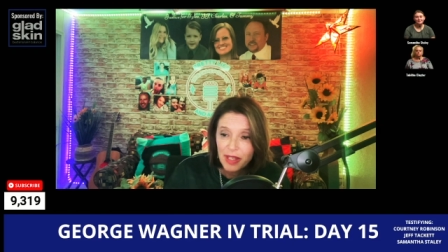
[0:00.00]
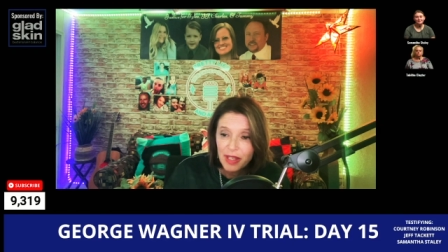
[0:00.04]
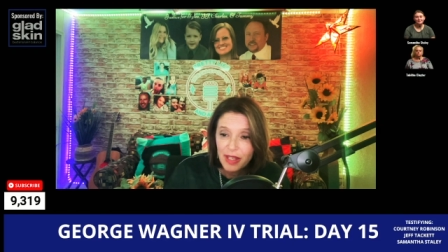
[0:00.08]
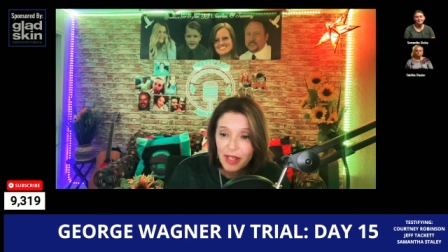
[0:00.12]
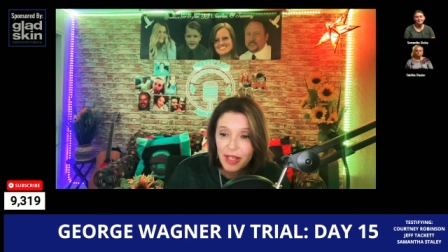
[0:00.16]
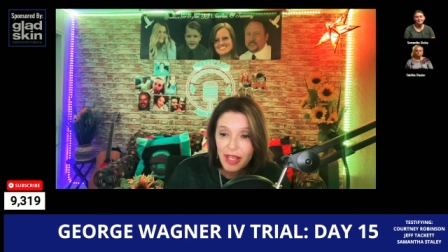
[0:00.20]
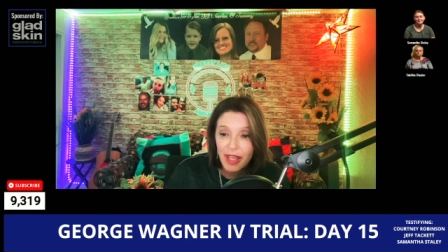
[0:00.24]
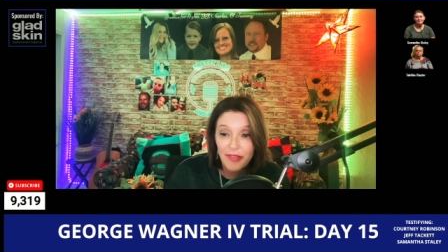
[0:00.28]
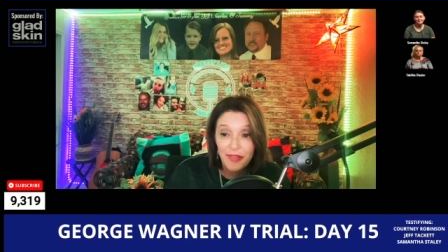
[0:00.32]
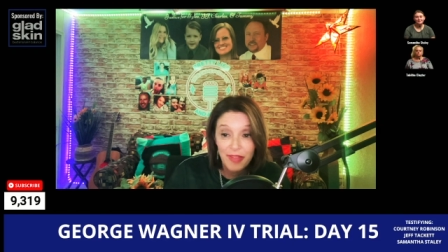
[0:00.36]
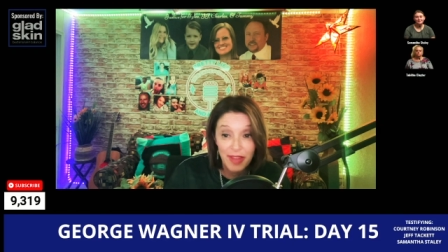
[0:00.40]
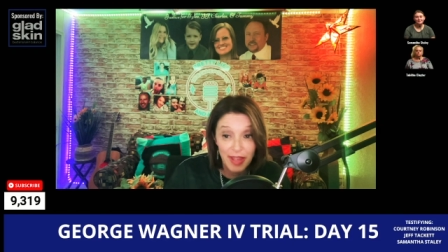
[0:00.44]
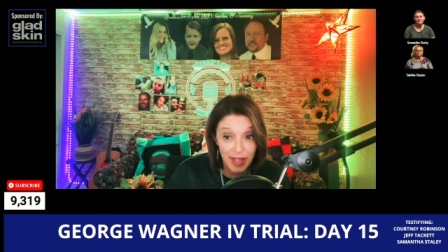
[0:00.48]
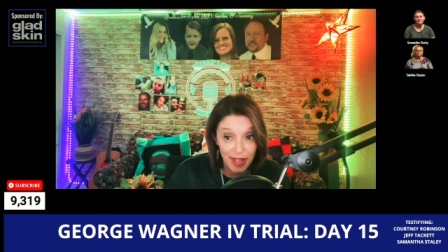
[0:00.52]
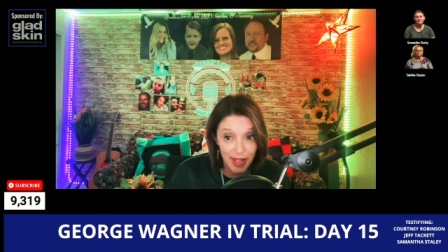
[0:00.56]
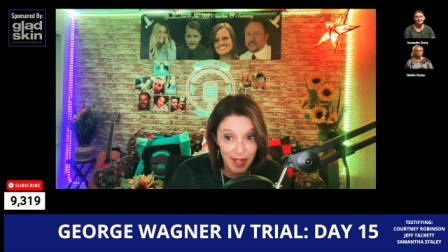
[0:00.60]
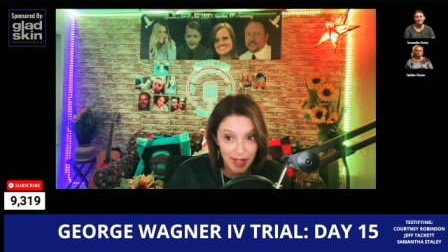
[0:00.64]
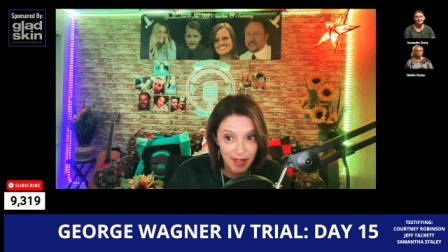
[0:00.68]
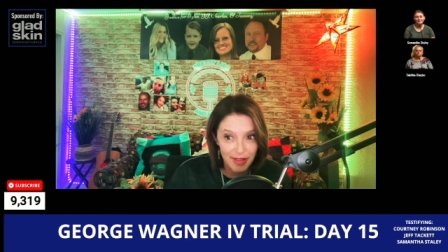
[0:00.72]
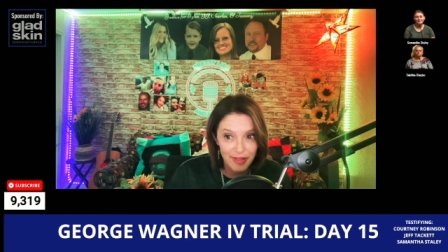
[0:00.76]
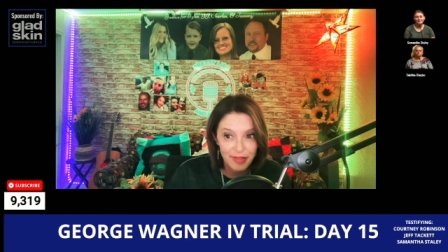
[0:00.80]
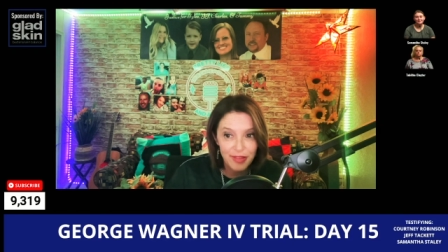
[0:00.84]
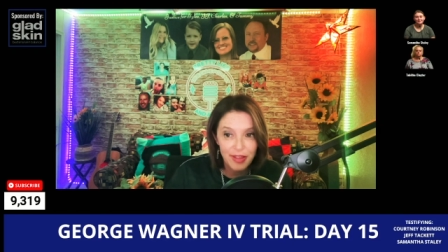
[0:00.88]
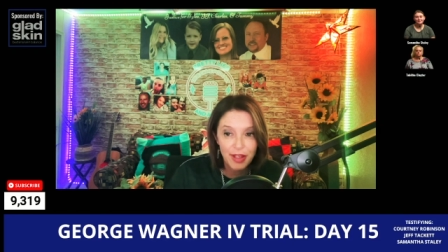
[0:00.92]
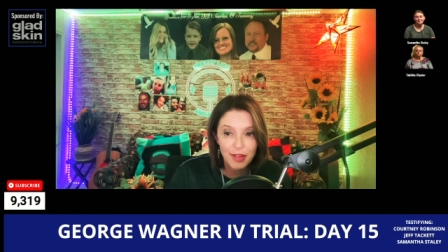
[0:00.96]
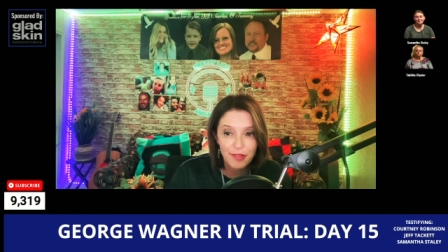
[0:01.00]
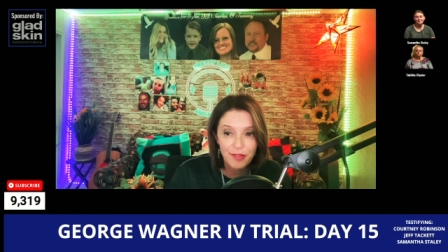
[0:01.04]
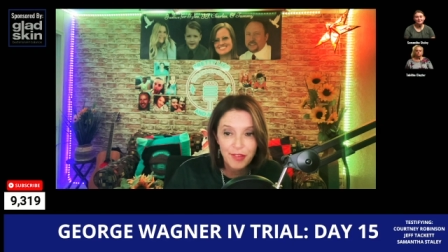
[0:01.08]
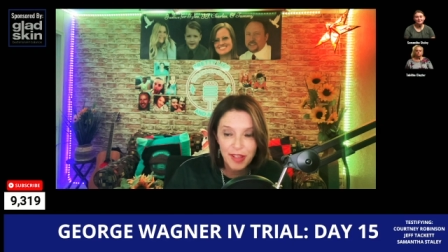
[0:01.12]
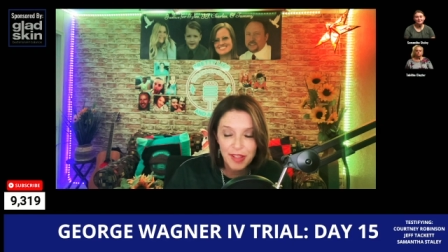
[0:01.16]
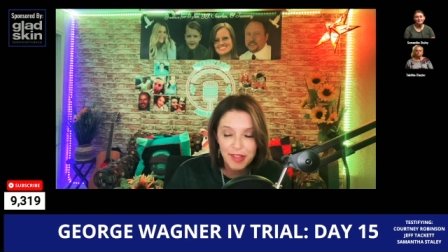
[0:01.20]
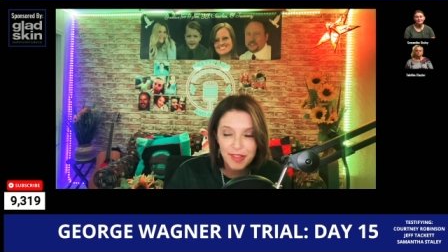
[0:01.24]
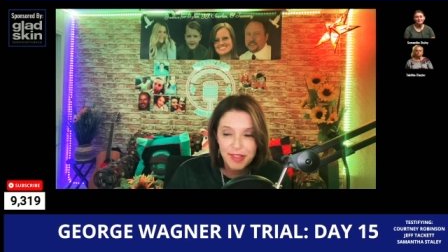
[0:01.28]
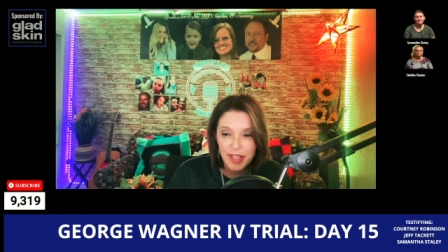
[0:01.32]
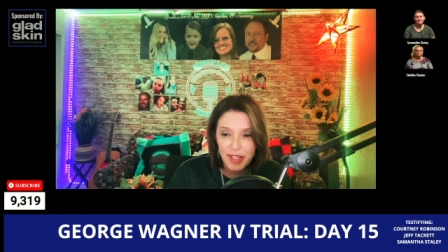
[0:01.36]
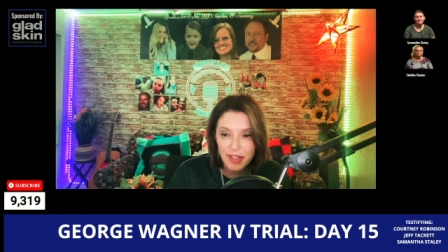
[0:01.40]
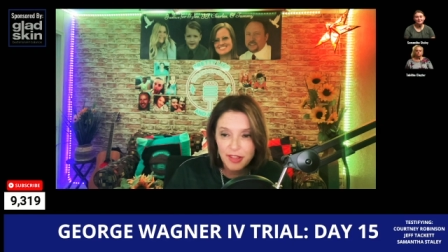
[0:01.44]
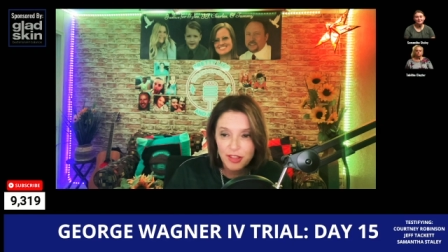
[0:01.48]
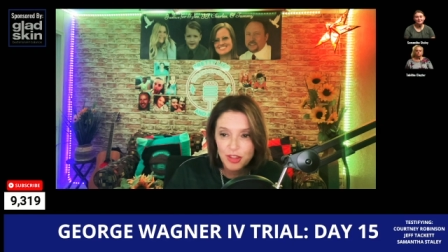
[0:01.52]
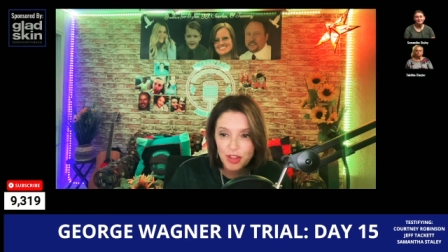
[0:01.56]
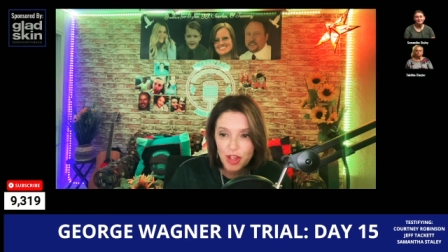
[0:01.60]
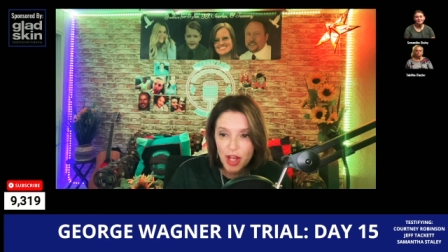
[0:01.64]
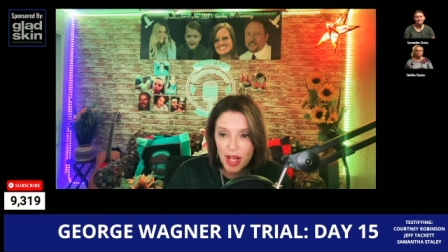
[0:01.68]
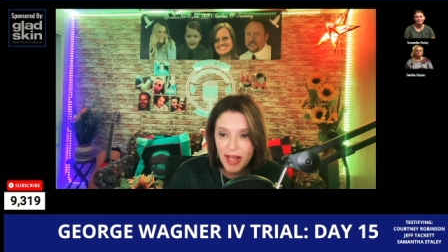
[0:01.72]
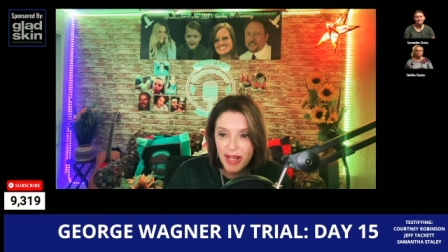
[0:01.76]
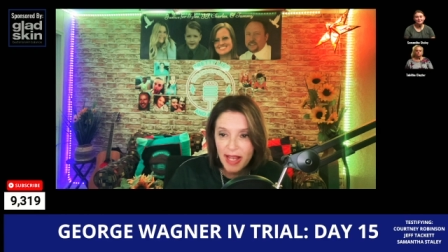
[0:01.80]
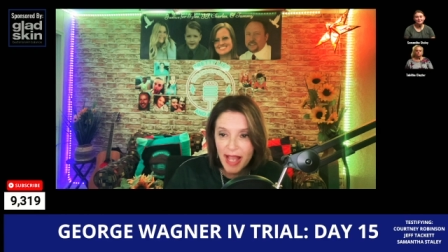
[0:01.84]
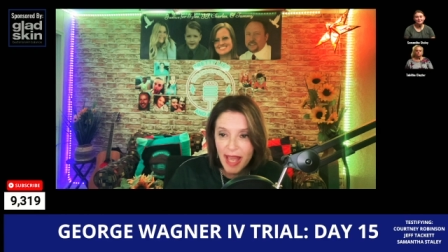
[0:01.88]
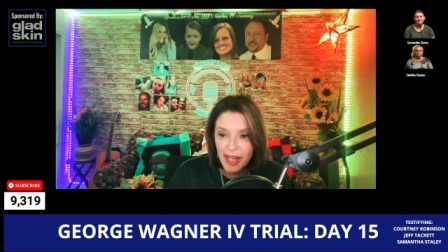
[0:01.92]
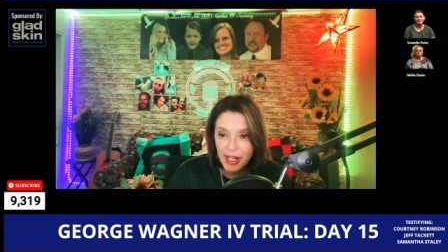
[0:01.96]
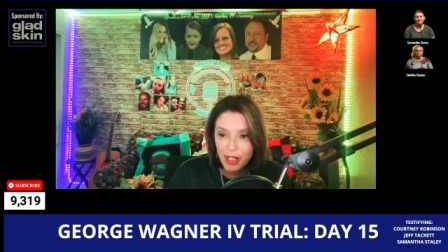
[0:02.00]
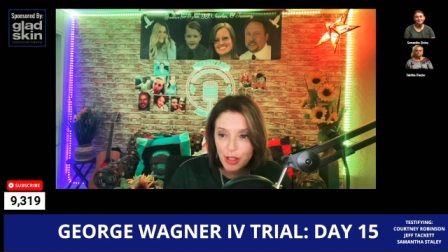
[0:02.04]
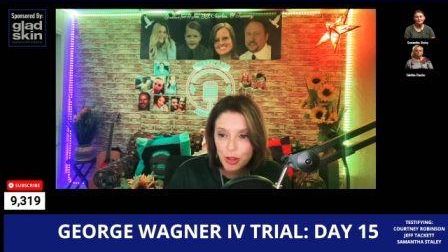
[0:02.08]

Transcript: And then the defense says Jake had a